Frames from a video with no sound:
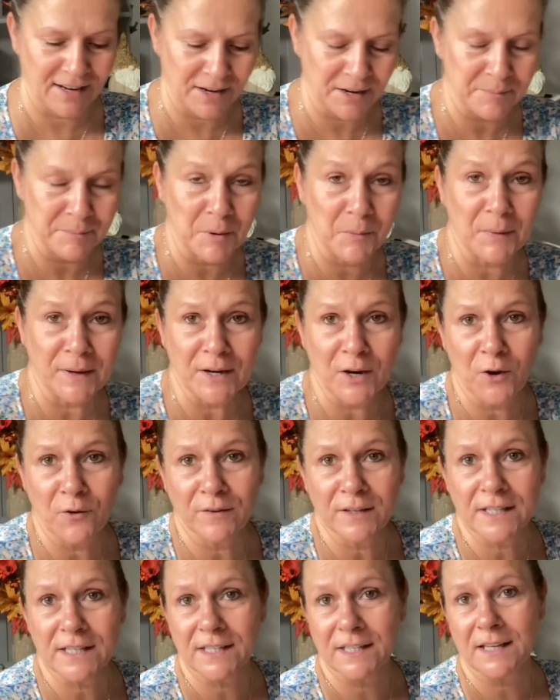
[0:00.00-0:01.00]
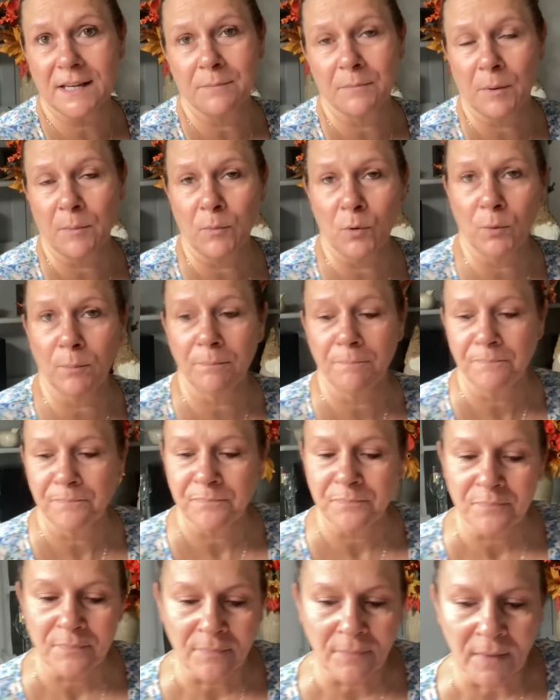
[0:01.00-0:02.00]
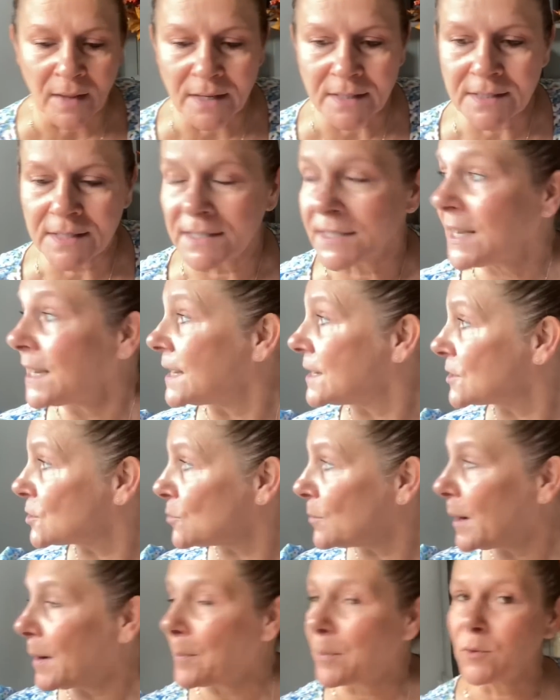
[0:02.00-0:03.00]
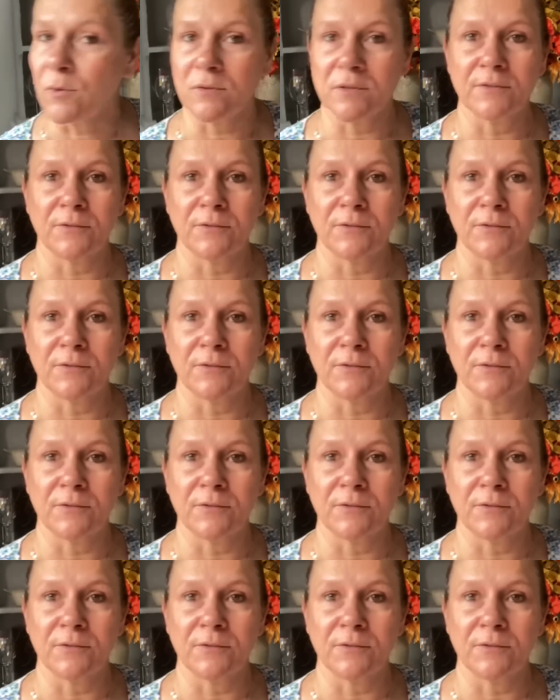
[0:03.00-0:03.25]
I went over to see my mum to take her some apples